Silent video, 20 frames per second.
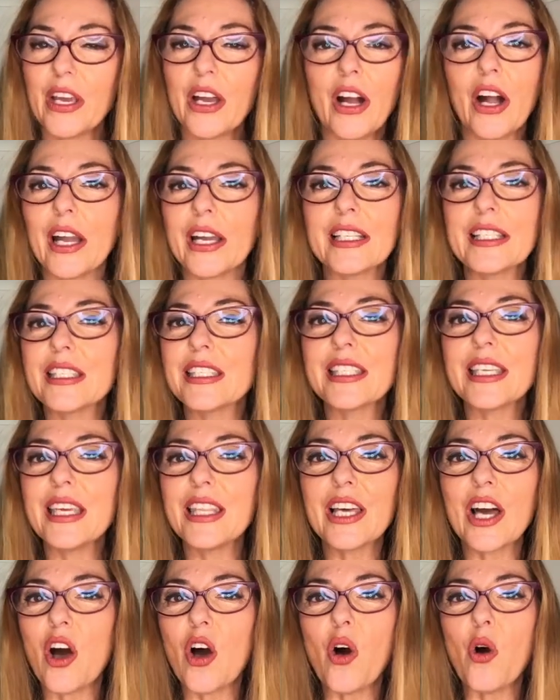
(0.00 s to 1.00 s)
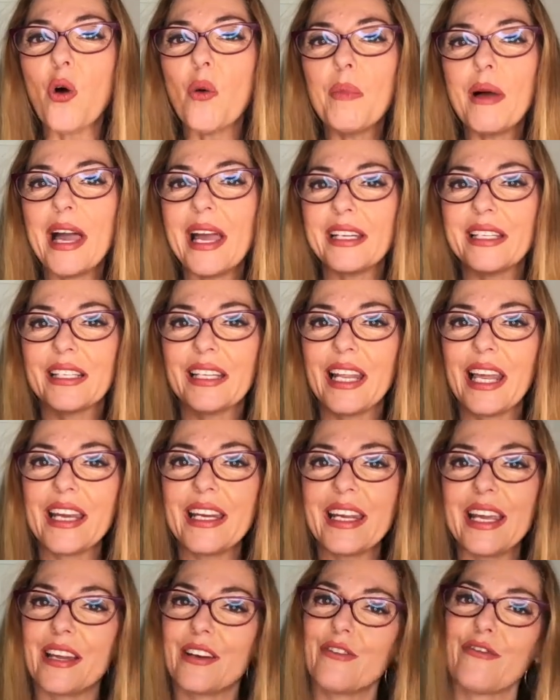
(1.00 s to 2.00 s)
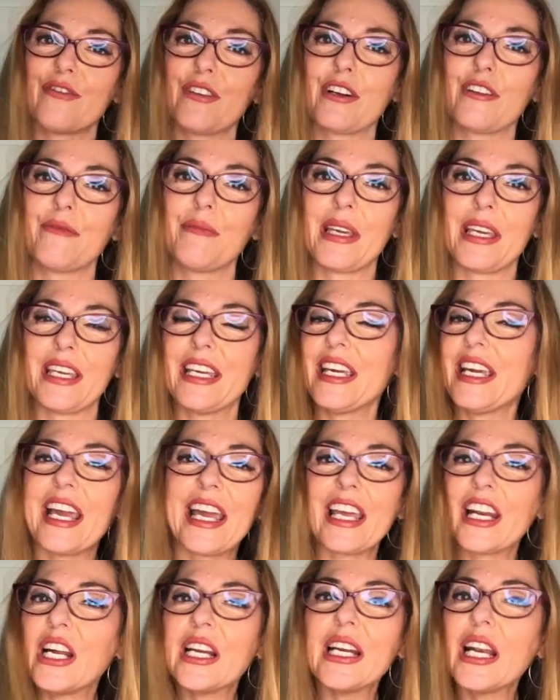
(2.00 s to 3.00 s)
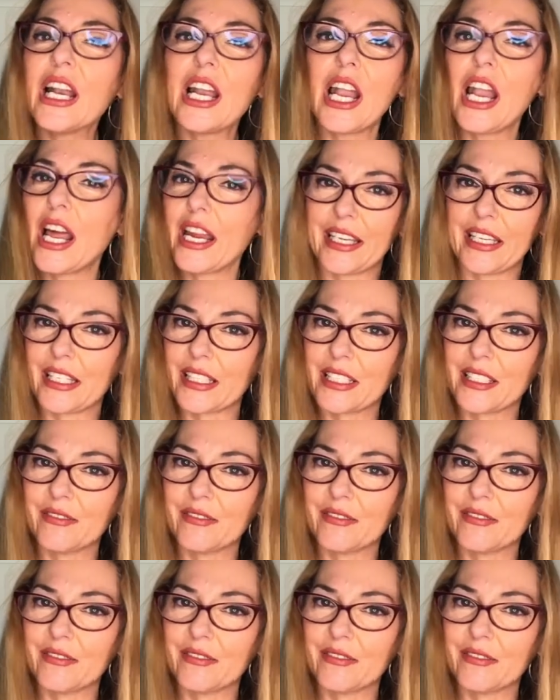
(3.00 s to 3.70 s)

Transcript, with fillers: I could see the whole pattern laid out in front of me, and I didn't like it.